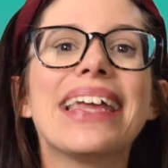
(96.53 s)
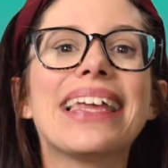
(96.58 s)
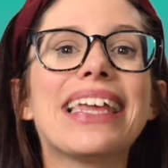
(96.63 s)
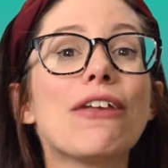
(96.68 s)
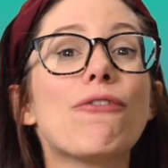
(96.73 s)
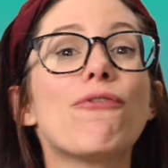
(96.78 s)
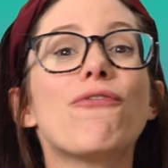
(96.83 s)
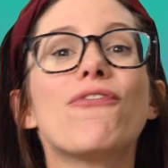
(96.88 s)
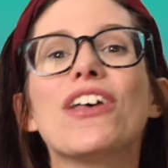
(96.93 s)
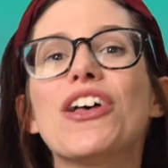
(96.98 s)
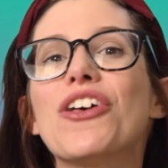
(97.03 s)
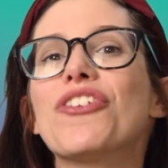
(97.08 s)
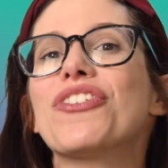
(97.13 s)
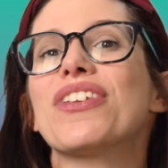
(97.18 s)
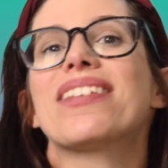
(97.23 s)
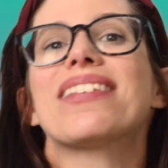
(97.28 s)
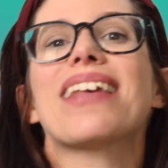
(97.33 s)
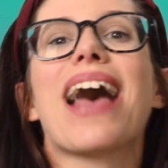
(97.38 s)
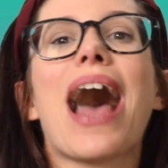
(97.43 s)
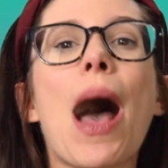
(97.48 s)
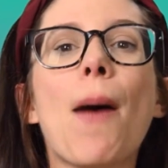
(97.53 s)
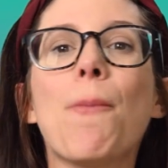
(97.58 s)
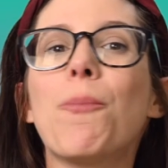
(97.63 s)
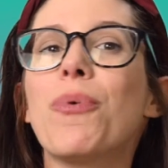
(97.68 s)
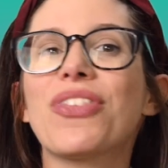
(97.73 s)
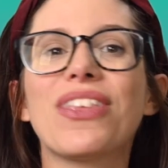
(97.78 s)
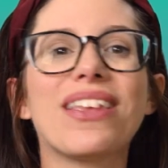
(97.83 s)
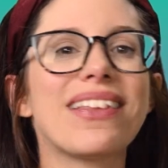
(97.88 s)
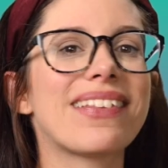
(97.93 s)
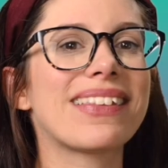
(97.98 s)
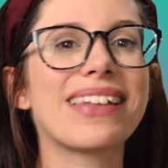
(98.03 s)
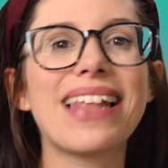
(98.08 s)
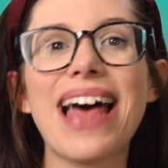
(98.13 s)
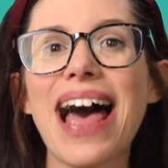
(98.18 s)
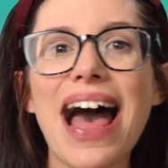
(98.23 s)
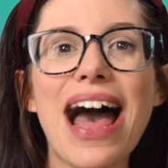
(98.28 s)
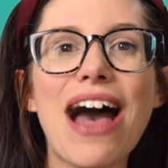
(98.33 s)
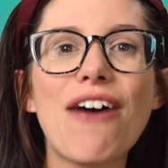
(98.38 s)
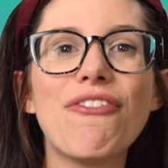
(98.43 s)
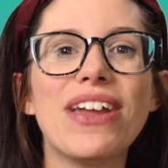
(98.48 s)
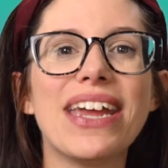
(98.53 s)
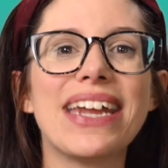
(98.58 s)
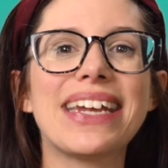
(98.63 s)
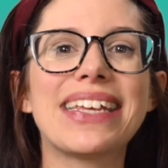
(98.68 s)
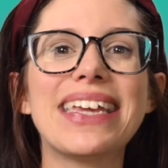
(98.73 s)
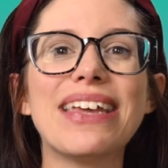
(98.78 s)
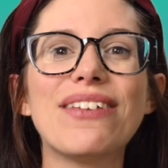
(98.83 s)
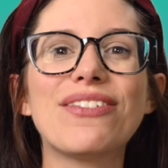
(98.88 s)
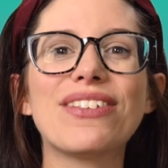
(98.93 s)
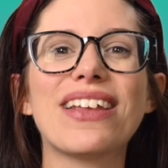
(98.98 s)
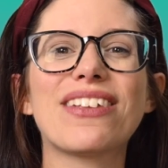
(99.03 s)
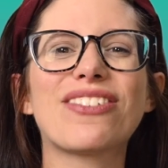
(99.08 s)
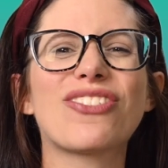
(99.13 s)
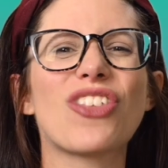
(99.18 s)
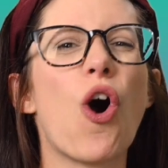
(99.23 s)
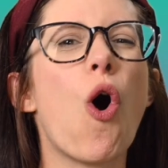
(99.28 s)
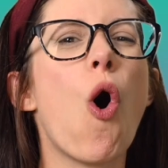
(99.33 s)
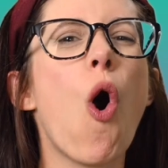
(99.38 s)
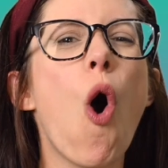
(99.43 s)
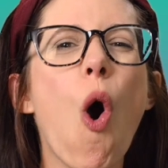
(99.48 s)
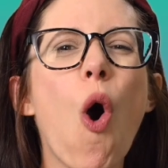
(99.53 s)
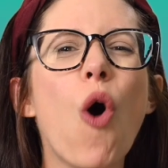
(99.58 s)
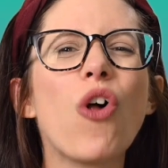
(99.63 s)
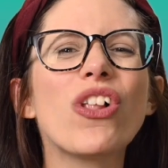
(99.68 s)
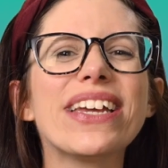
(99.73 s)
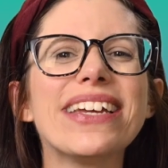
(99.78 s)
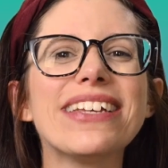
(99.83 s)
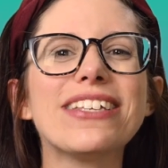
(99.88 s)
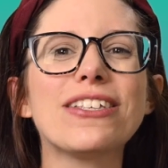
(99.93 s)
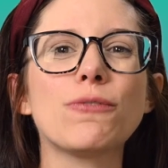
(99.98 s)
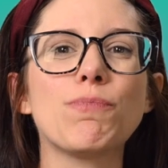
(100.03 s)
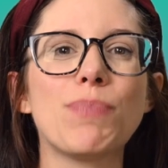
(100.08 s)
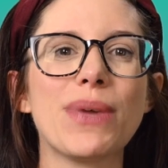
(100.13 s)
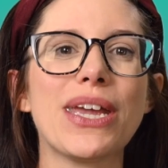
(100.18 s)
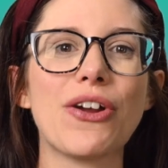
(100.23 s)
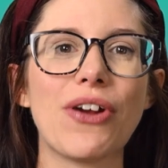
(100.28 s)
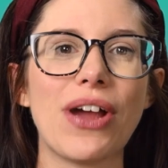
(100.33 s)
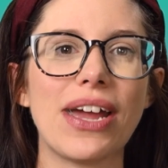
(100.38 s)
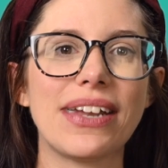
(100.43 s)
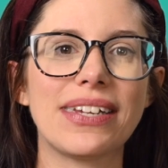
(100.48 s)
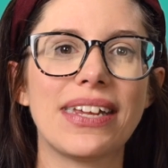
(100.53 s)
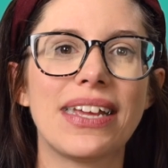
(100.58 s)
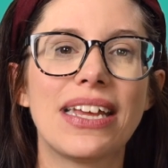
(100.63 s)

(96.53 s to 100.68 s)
He fills us up with his love and gives us the Holy Spirit.